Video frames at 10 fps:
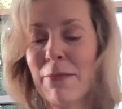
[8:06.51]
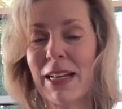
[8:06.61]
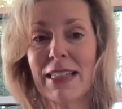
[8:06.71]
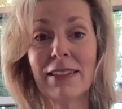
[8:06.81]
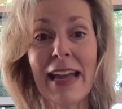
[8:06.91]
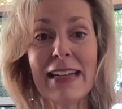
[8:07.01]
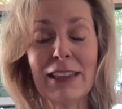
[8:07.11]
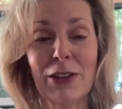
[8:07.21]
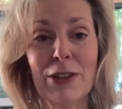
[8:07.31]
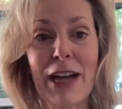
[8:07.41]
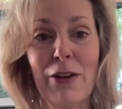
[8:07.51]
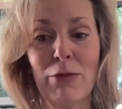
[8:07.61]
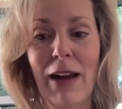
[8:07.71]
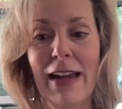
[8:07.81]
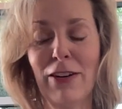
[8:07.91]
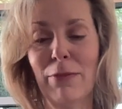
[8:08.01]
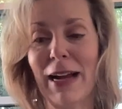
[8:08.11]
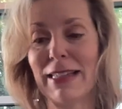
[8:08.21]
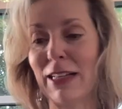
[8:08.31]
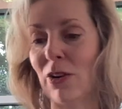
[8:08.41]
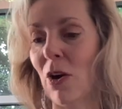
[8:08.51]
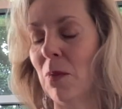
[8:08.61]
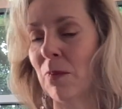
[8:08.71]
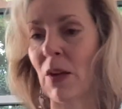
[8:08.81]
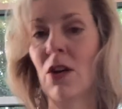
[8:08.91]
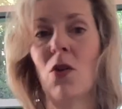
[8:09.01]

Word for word: because Elena learned how to ride her bicycle.